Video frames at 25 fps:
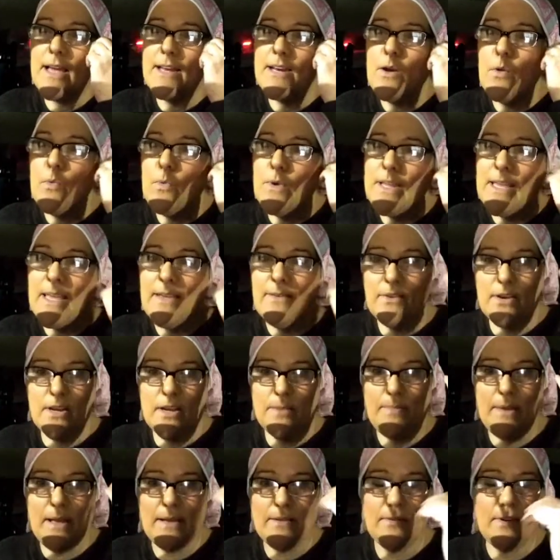don't want to give it
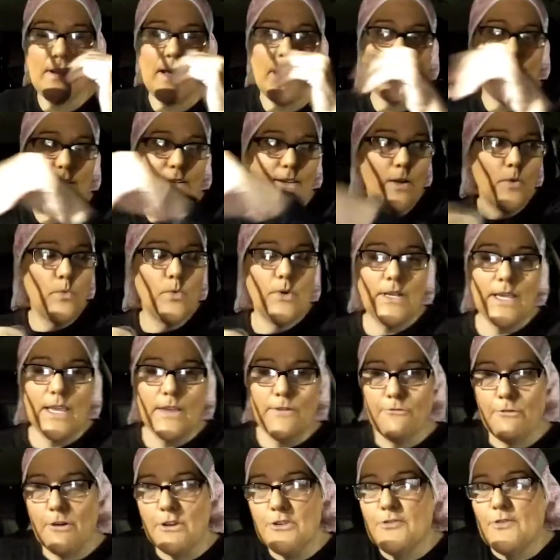up. I don't want to
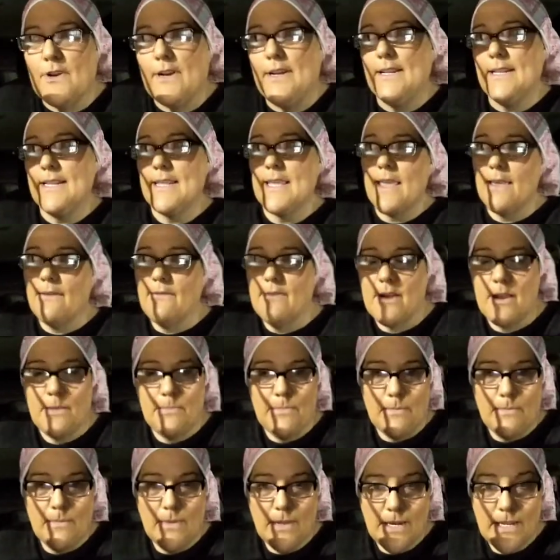get frustrated and give it
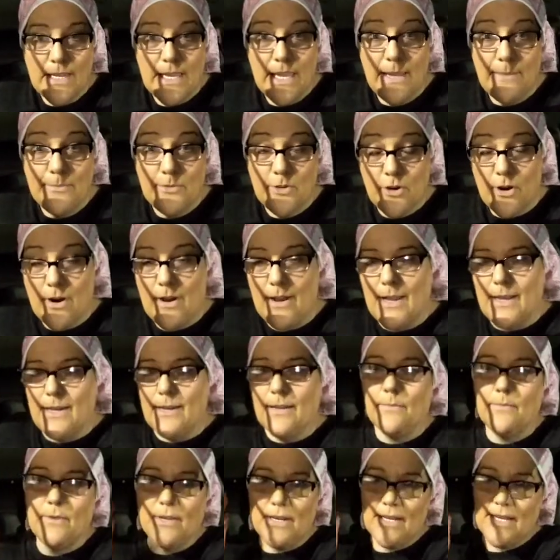up. I'm going to keep trying.
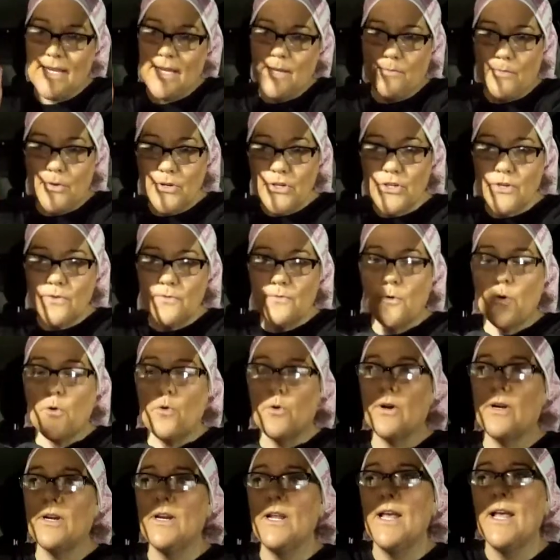I'm going to keep pushing
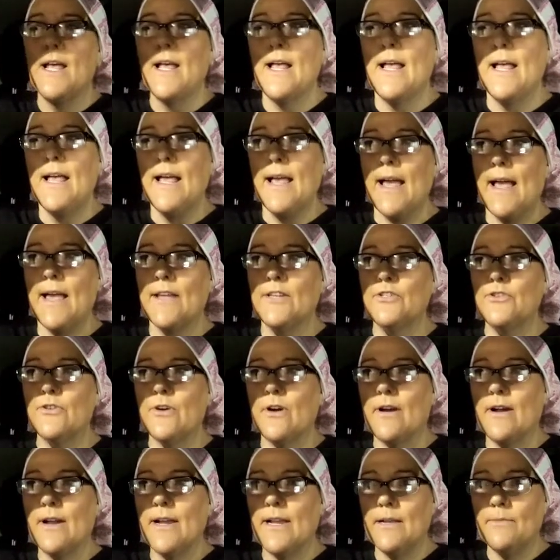forward and
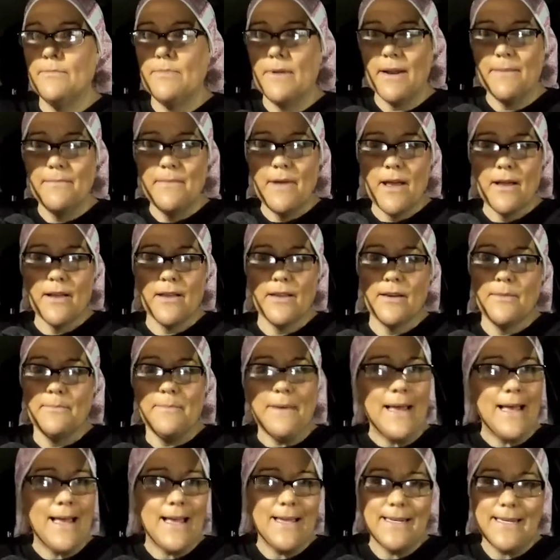trying, but I'm not going to
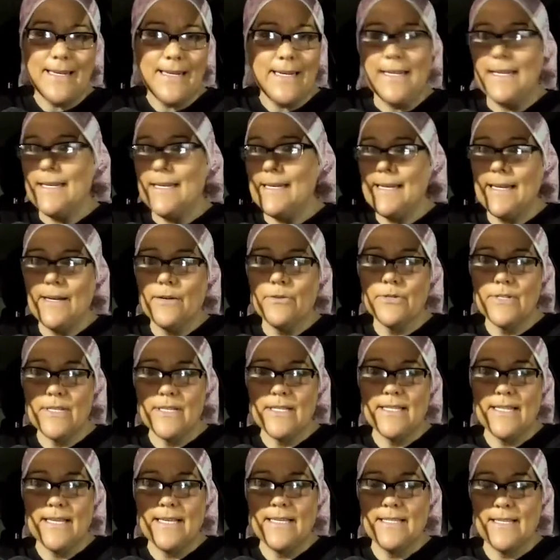buy knitting needles
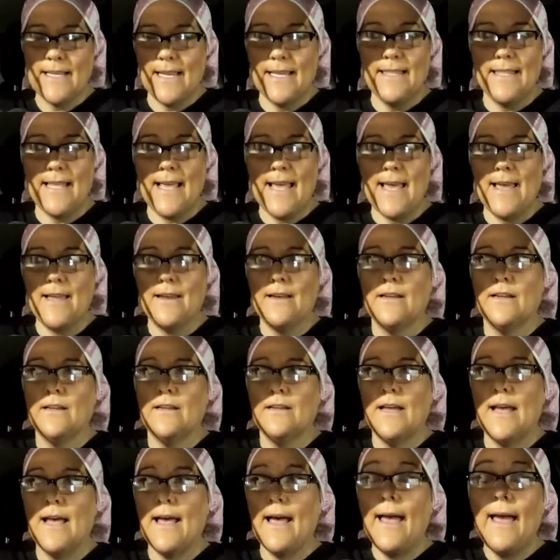and things like that.
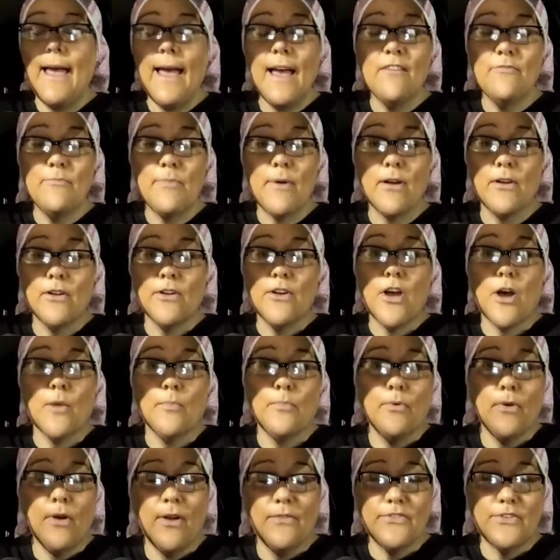I have bought a
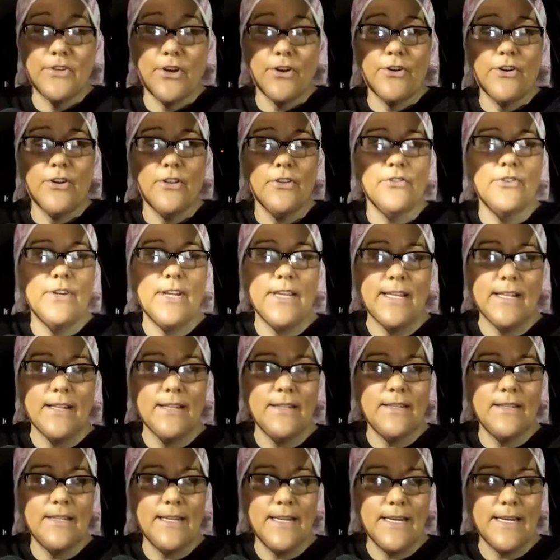couple of circular
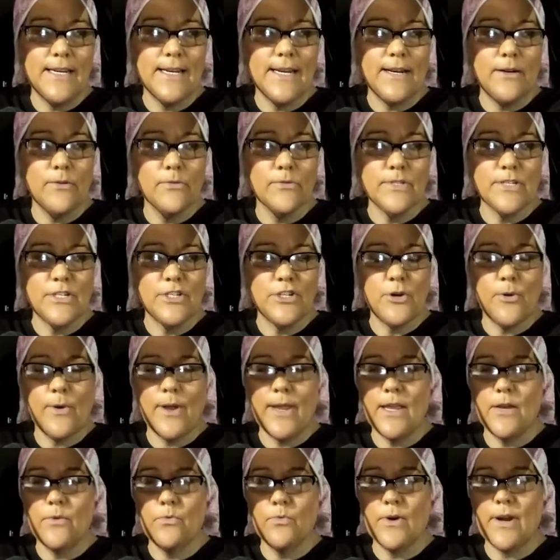knitting needles at
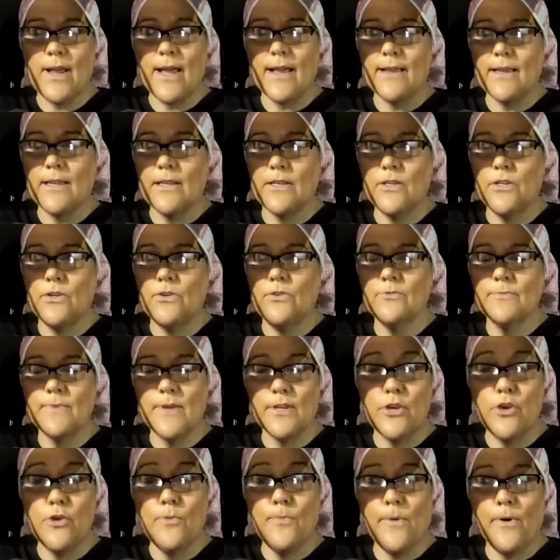Joann when I can use my
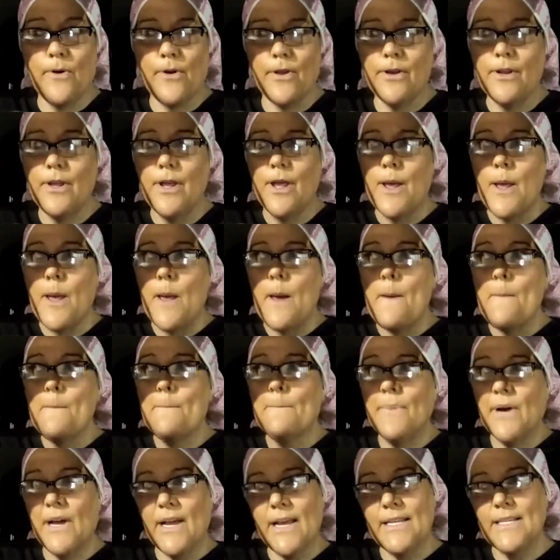coupon,
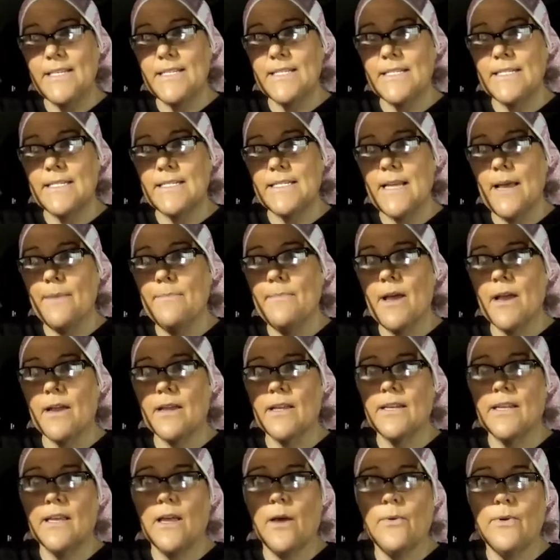but I'm not
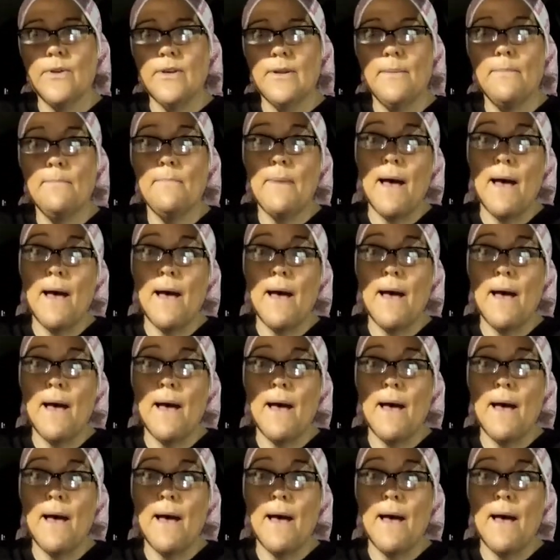going to go into